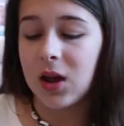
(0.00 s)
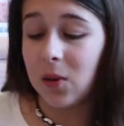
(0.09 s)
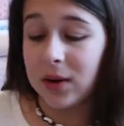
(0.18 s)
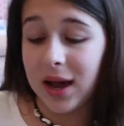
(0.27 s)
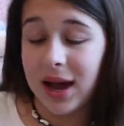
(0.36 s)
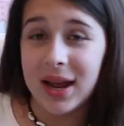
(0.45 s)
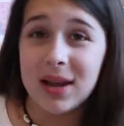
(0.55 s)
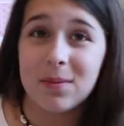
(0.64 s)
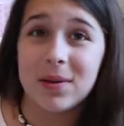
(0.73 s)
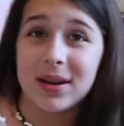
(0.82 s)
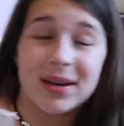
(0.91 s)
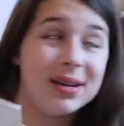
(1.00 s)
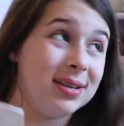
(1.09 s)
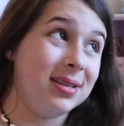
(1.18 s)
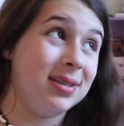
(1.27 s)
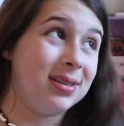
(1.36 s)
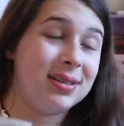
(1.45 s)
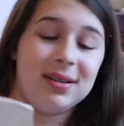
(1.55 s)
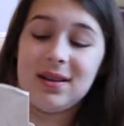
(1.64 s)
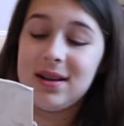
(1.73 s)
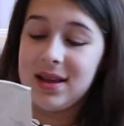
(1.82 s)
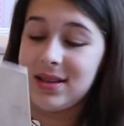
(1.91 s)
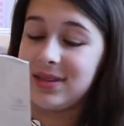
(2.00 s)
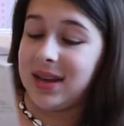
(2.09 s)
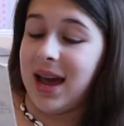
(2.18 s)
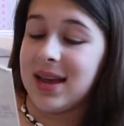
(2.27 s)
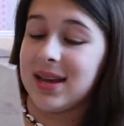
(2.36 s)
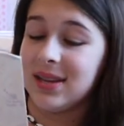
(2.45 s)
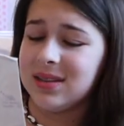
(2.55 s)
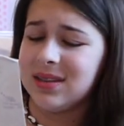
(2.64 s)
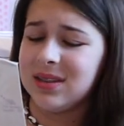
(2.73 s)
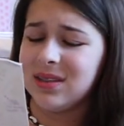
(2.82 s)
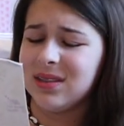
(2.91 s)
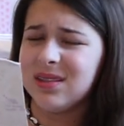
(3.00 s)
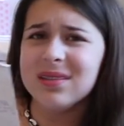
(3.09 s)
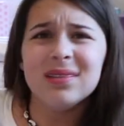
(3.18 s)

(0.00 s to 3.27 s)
Go on a hike because it's hiking season.